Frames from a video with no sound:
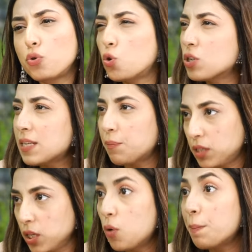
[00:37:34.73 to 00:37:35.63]
cook
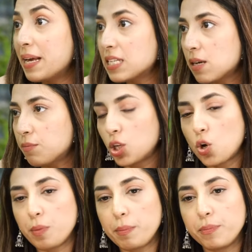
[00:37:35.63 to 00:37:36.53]
something or make something, or
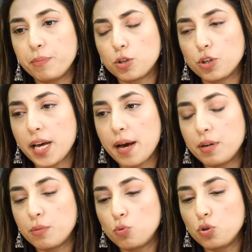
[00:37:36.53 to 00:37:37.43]
maybe today I'm
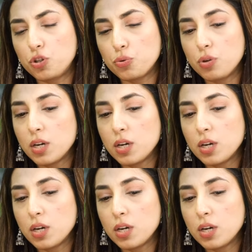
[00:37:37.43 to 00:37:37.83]
in a mood to